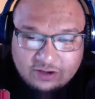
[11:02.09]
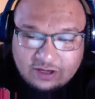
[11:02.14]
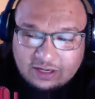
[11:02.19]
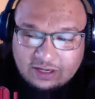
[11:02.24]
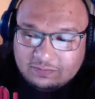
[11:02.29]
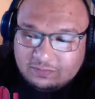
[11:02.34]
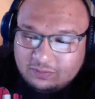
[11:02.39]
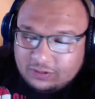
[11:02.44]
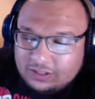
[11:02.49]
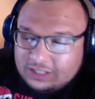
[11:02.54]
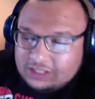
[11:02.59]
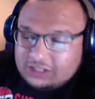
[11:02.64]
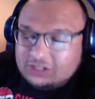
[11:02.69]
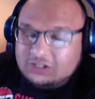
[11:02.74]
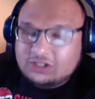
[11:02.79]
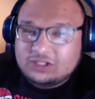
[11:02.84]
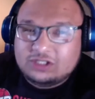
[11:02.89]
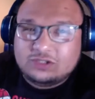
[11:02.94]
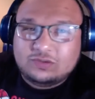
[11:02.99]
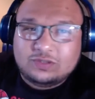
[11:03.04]
I'm pretty
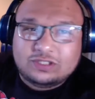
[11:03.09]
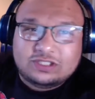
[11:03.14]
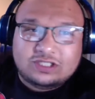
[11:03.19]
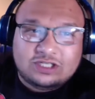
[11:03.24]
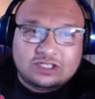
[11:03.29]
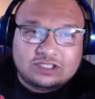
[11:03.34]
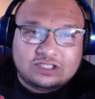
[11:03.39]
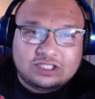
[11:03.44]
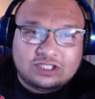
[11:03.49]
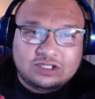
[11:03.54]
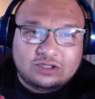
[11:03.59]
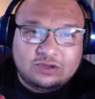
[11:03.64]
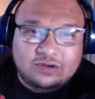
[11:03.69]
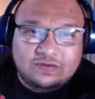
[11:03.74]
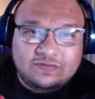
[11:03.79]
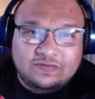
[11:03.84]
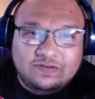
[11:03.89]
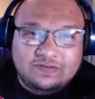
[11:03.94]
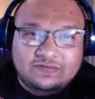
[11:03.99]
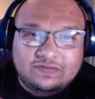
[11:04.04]
sure the Switch launched at
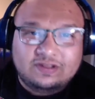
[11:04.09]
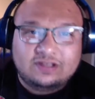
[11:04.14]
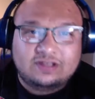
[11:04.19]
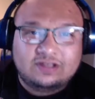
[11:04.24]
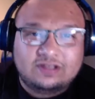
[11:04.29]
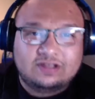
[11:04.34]
$350.